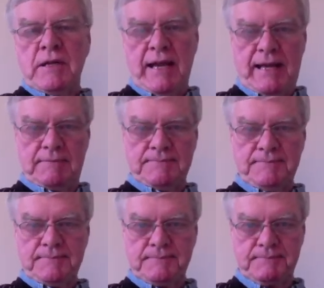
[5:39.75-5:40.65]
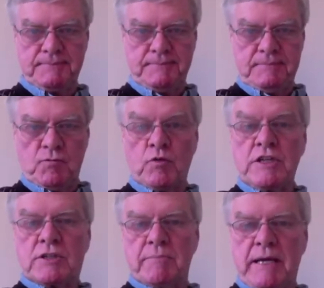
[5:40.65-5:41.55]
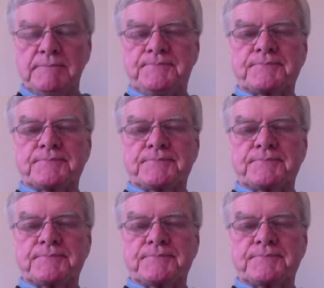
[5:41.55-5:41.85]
and resubmit